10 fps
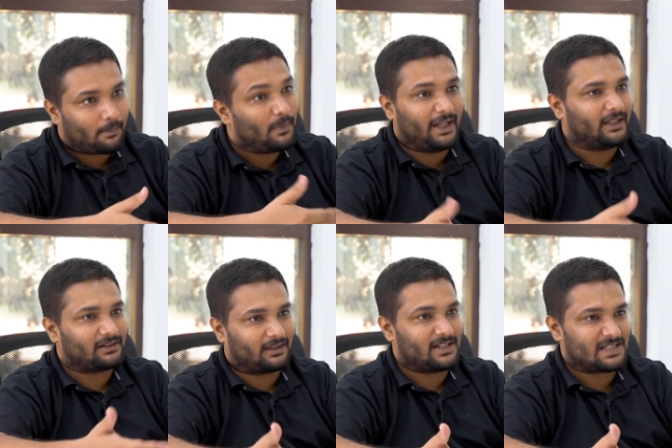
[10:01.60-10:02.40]
building
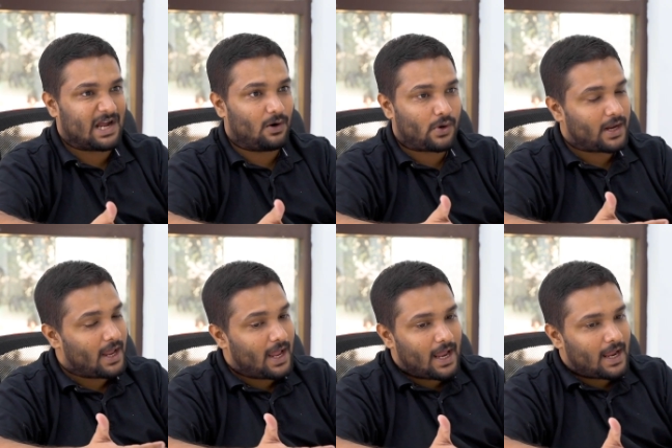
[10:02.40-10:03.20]
things out.
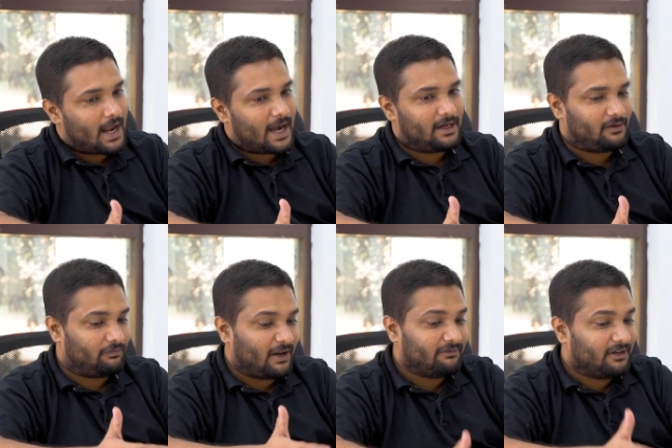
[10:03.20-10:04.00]
And when